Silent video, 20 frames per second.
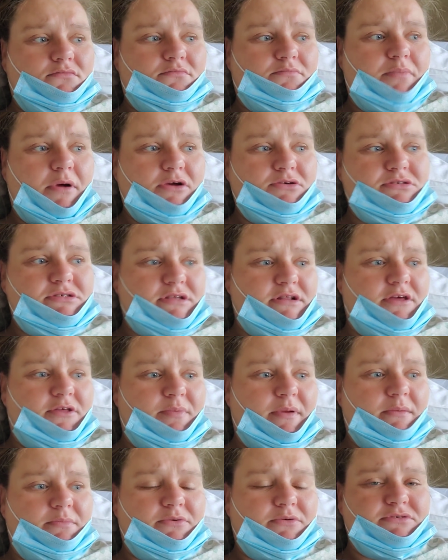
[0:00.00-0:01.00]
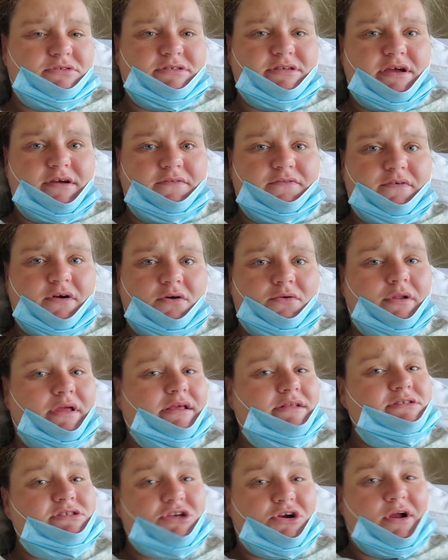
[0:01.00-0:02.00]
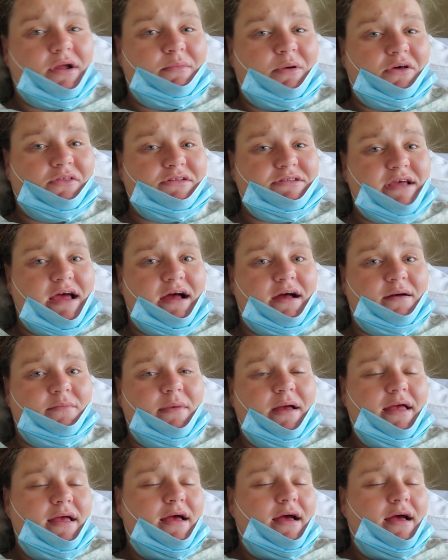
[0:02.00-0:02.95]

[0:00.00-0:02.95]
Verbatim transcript: posting other people's stuff on Instagram all the time.